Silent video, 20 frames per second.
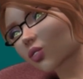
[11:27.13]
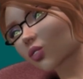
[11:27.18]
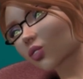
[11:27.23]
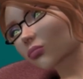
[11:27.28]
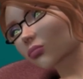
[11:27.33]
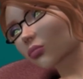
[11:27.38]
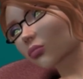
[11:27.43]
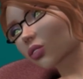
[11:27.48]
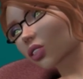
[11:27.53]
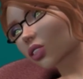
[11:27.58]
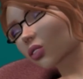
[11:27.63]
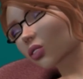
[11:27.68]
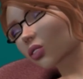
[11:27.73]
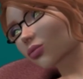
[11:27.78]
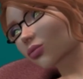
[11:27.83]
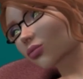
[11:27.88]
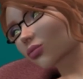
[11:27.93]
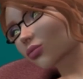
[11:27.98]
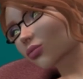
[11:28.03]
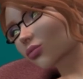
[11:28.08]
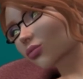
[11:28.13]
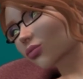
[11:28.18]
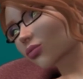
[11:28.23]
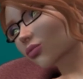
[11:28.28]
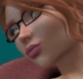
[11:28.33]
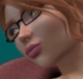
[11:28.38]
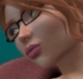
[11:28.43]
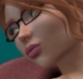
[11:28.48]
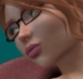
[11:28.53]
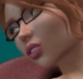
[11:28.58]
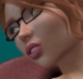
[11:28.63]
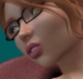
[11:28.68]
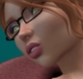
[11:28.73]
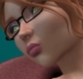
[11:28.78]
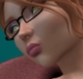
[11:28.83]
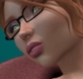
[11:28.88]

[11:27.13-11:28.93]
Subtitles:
I deal with a bevy full of